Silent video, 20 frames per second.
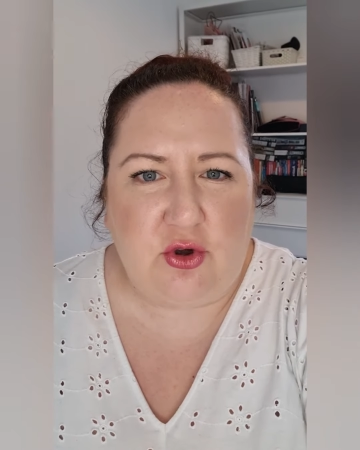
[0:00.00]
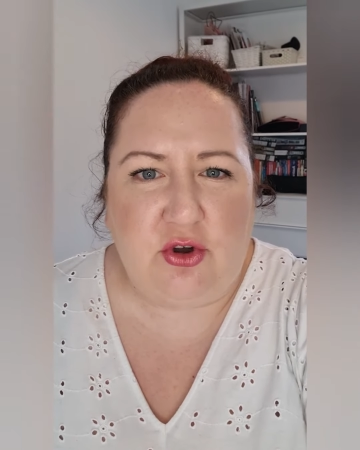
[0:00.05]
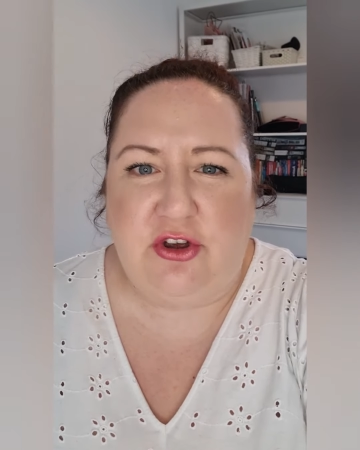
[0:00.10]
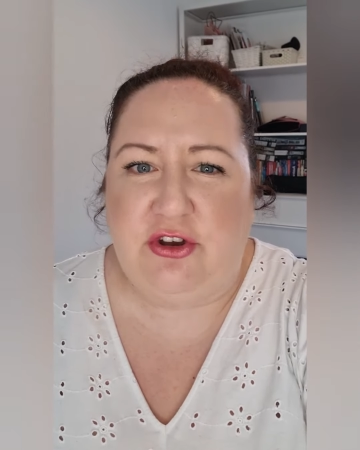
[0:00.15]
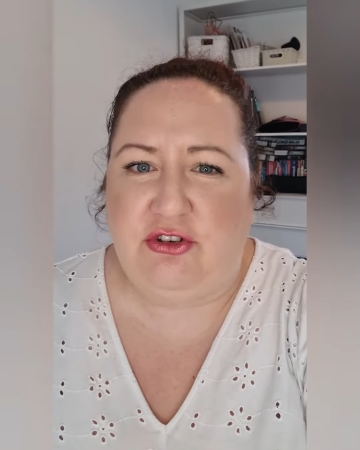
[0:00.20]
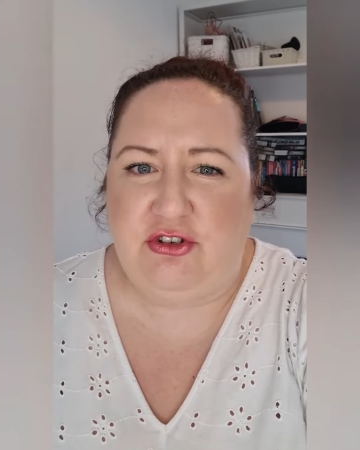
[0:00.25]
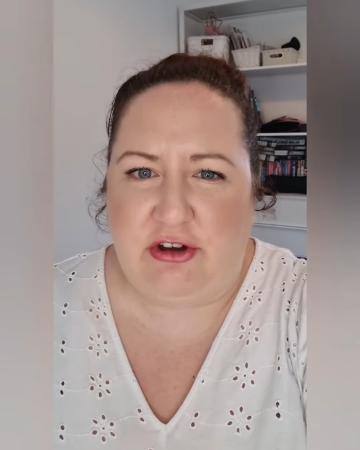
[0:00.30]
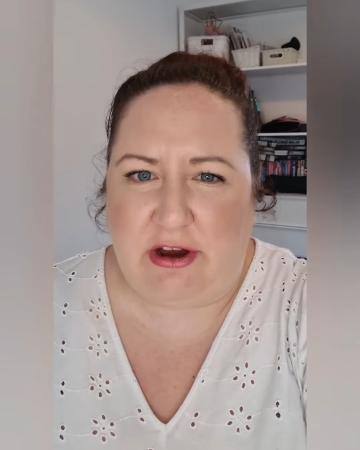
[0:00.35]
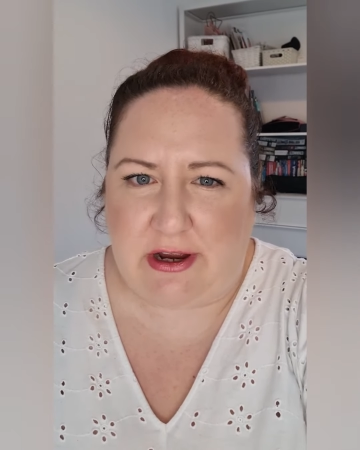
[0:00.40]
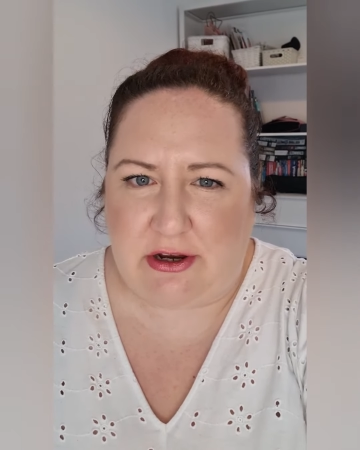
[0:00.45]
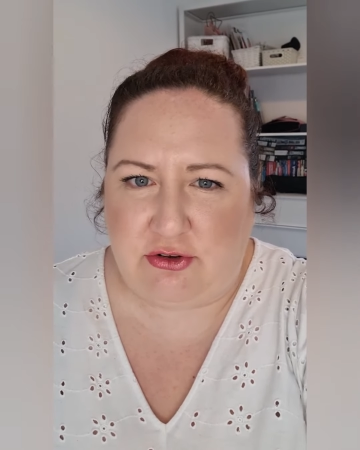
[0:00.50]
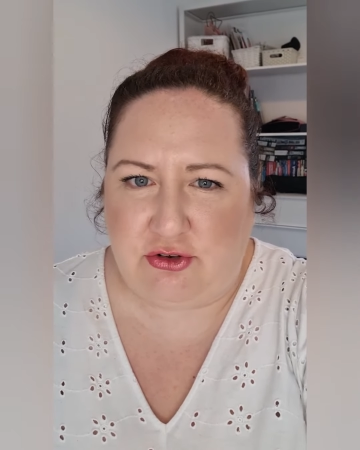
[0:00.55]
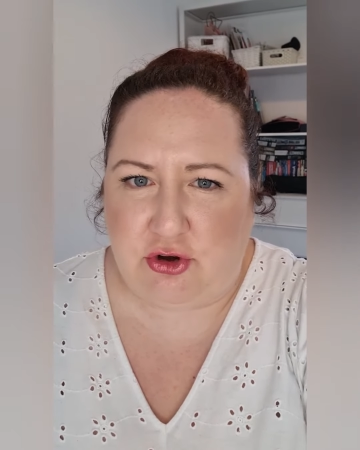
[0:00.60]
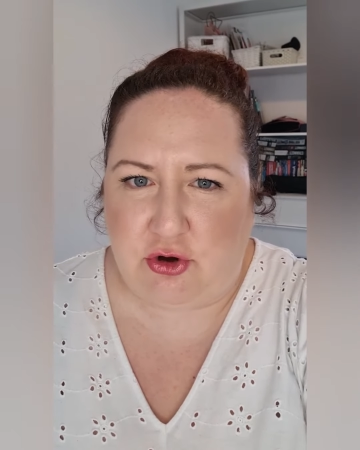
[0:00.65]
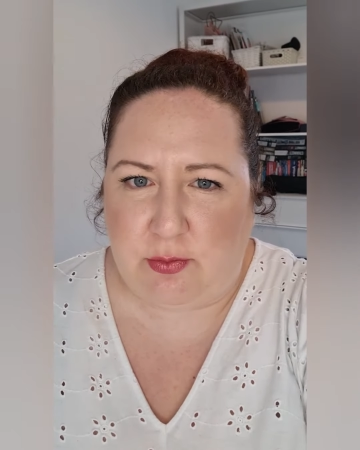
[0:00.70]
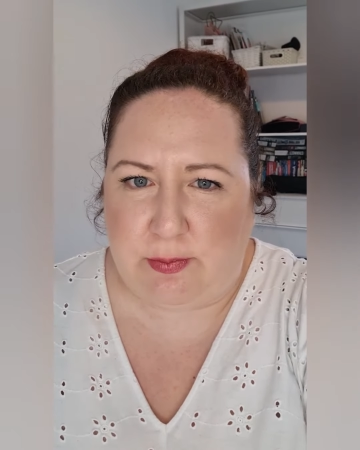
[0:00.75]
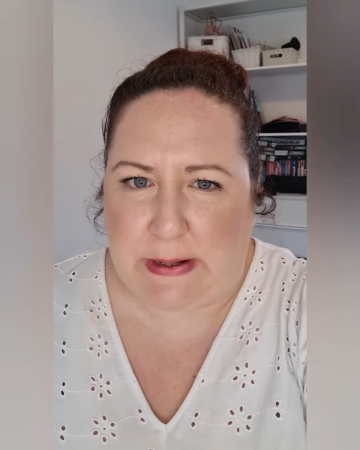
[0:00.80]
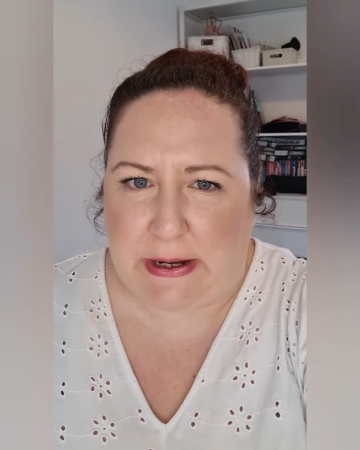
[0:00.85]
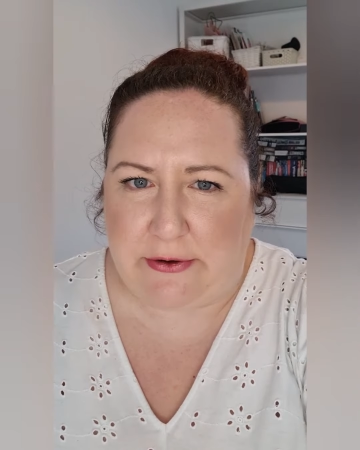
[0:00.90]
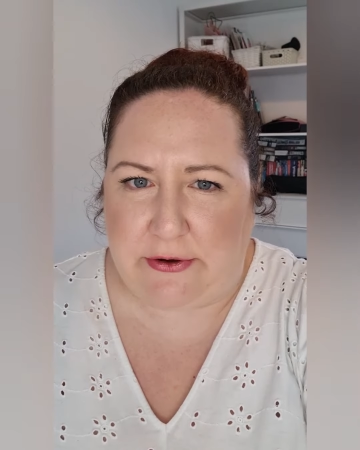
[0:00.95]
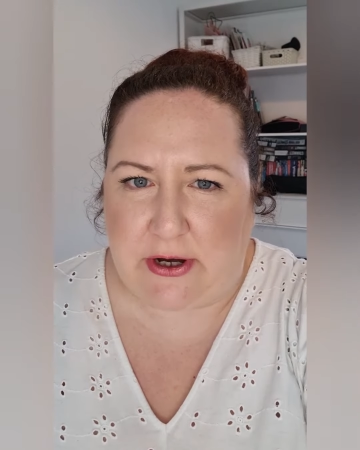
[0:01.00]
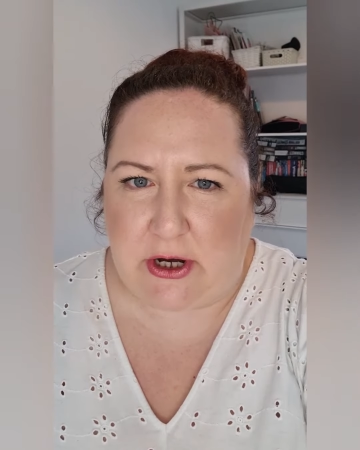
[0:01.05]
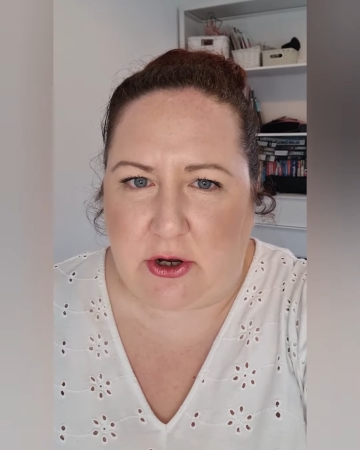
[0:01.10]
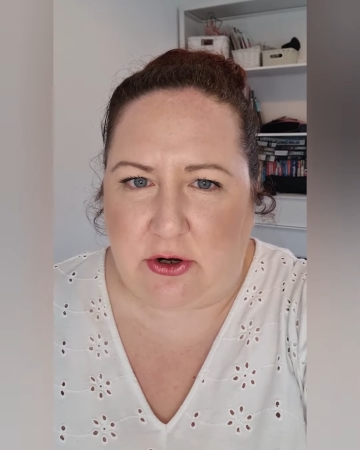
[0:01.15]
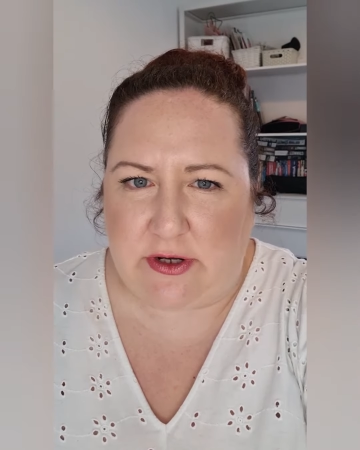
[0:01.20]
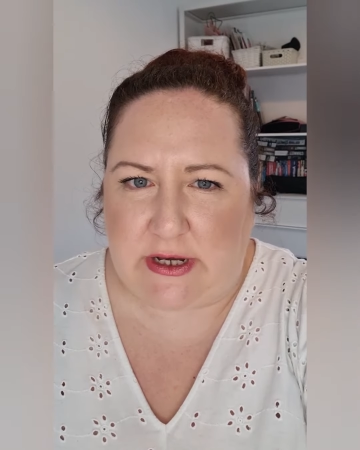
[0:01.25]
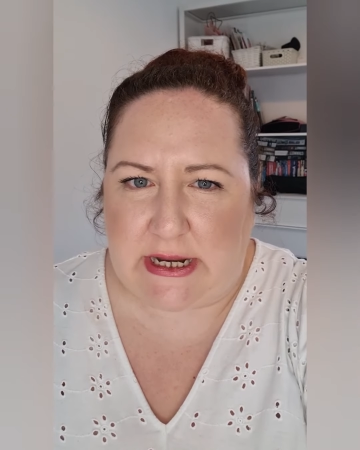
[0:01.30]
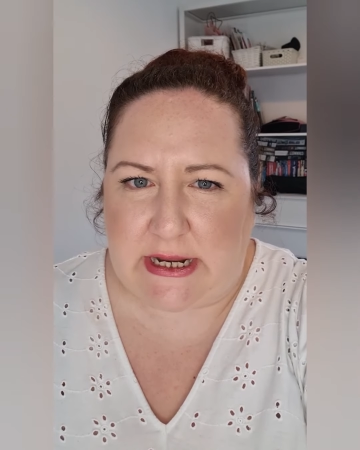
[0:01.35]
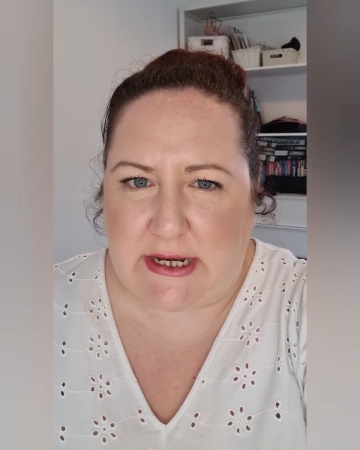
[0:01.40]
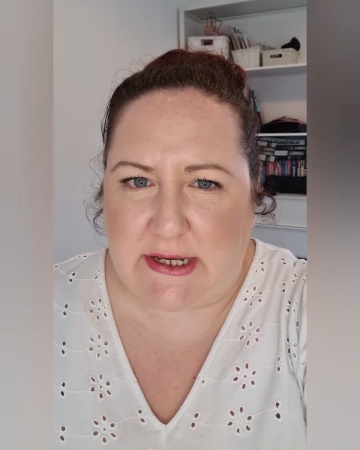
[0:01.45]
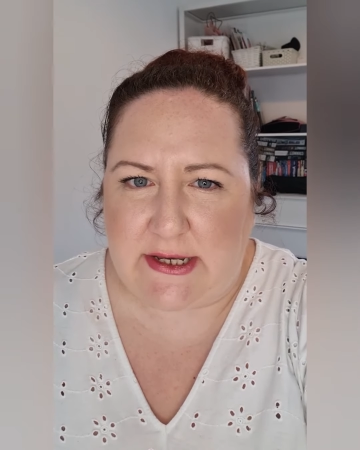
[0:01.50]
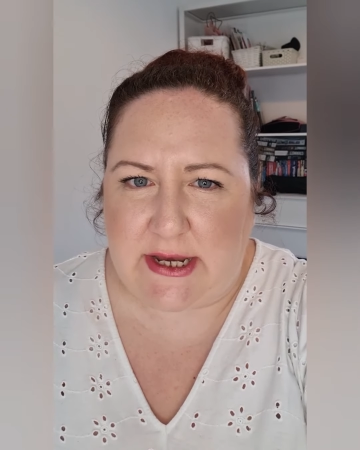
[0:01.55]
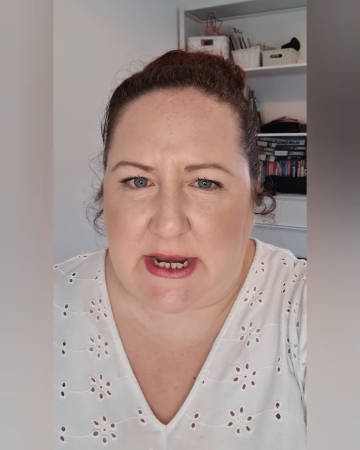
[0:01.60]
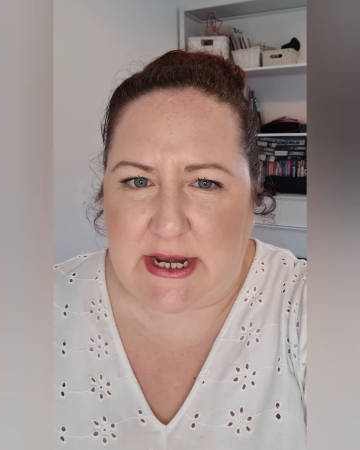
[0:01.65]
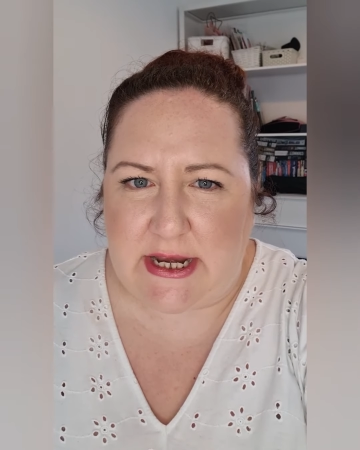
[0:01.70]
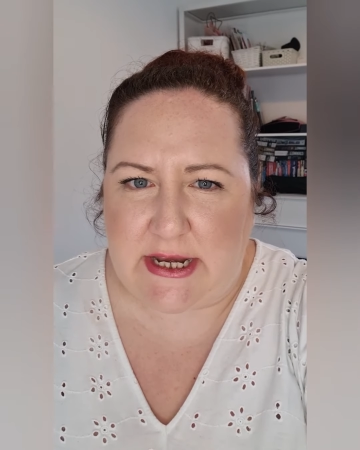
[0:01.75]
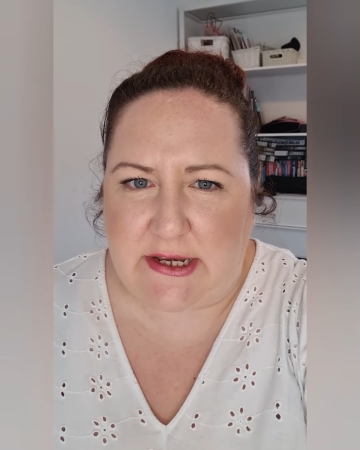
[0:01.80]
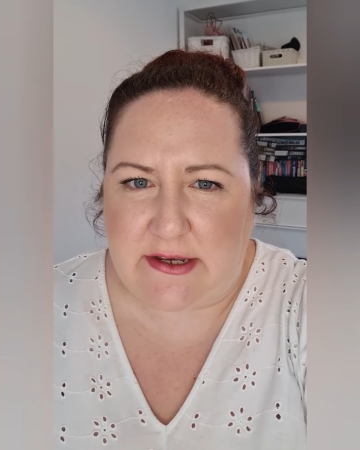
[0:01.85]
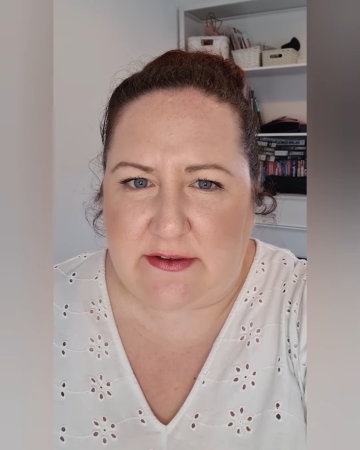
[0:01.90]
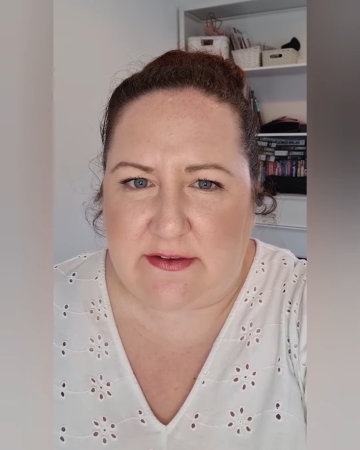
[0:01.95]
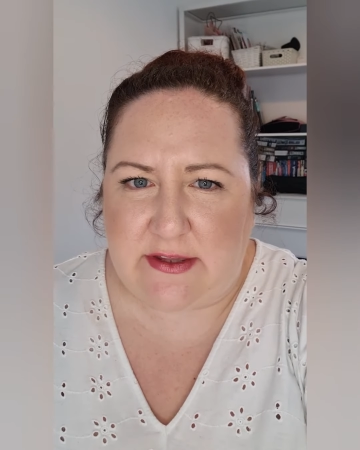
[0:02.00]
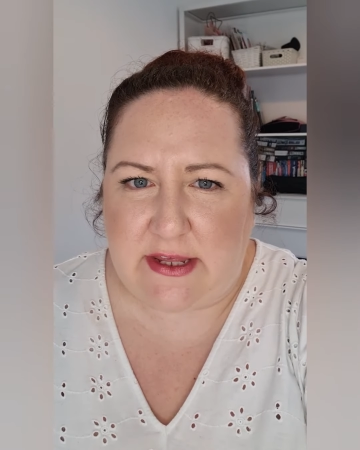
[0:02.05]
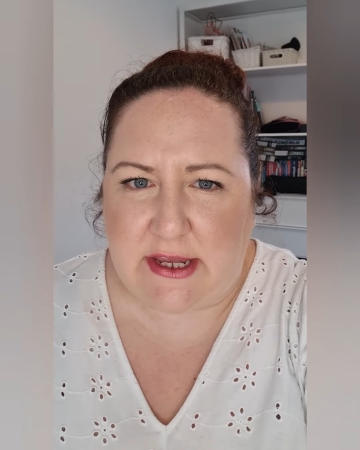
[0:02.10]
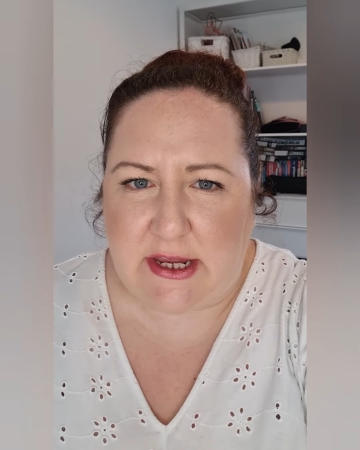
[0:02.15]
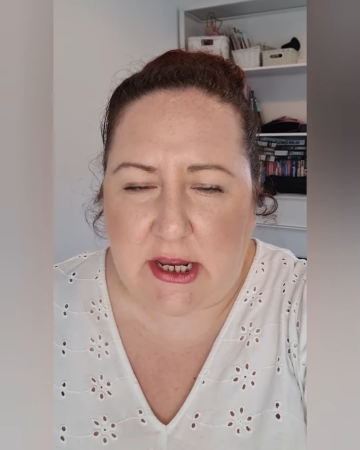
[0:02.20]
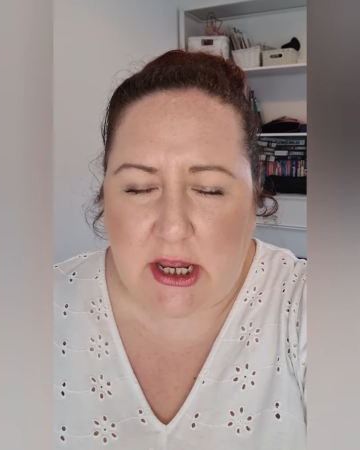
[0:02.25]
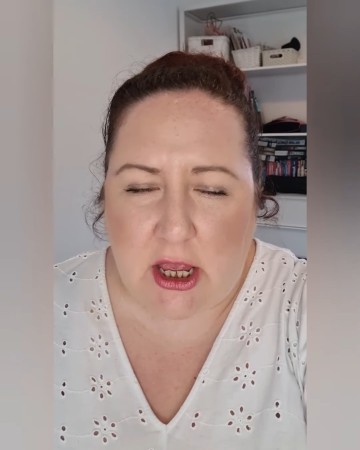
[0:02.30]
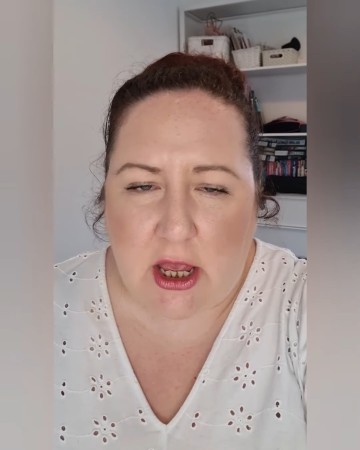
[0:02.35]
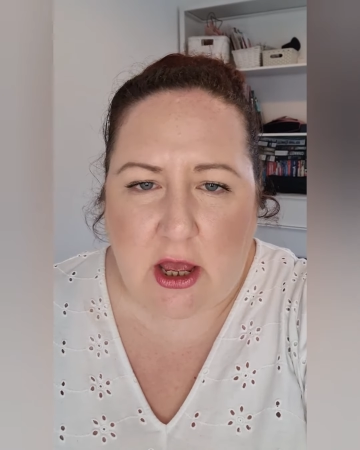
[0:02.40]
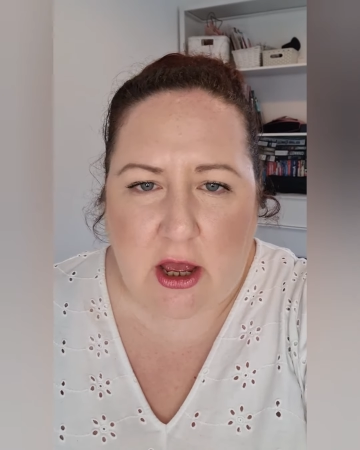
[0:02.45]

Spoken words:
contractual periodic tenancy